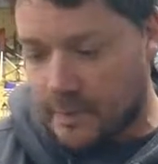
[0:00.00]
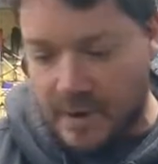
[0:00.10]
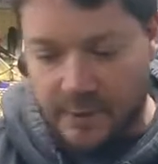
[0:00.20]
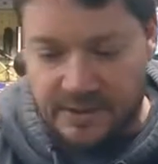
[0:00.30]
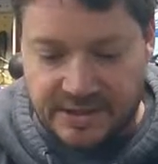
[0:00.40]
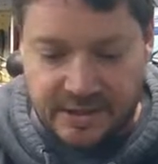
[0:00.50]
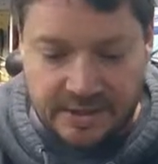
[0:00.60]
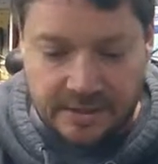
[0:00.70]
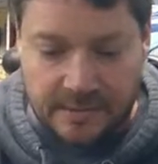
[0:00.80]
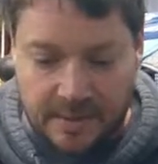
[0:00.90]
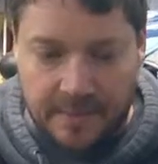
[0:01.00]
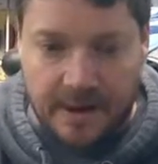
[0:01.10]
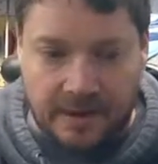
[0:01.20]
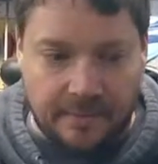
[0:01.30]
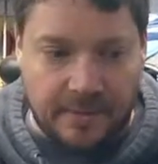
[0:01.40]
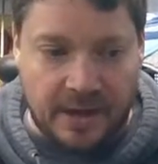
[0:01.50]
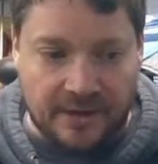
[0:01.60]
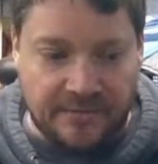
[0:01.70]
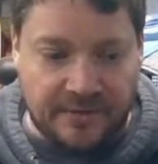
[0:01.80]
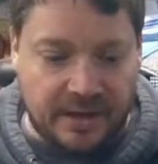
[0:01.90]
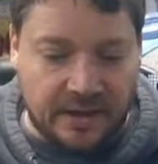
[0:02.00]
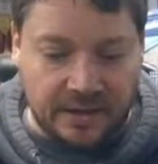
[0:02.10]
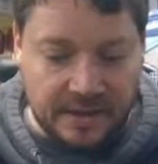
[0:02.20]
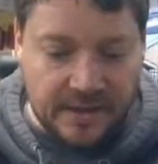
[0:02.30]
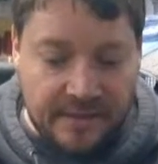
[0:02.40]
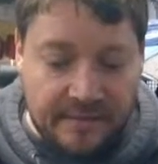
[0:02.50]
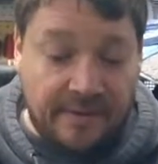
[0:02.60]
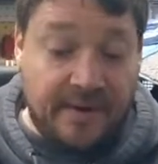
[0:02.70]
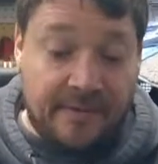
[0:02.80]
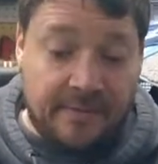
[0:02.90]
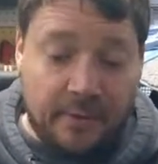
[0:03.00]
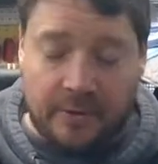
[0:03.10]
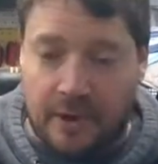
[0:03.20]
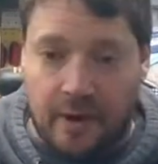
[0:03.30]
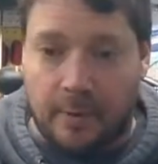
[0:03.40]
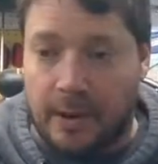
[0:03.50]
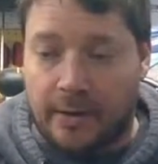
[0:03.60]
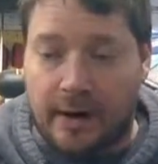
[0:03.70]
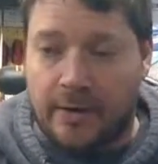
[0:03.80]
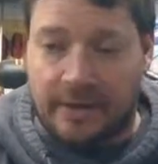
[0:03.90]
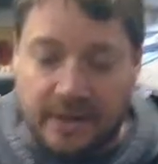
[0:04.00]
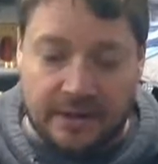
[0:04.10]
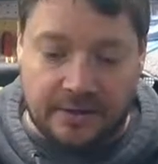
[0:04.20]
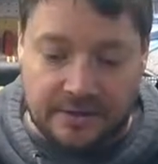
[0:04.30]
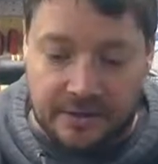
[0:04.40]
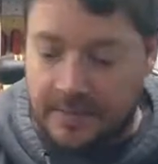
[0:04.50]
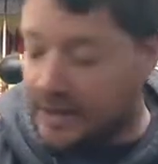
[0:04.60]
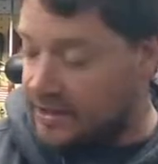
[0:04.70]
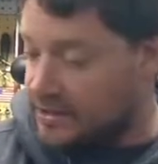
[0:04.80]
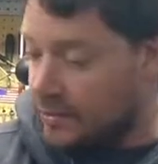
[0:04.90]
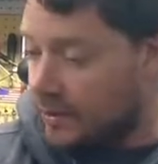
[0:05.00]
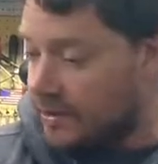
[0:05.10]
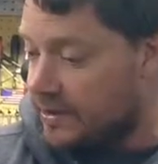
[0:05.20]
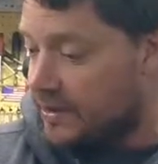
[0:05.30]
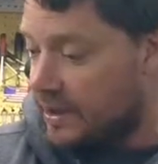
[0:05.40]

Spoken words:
Once again, it's going to be a pain in the butt. If I ever have to pull the carburetor out again, it's going to make it short.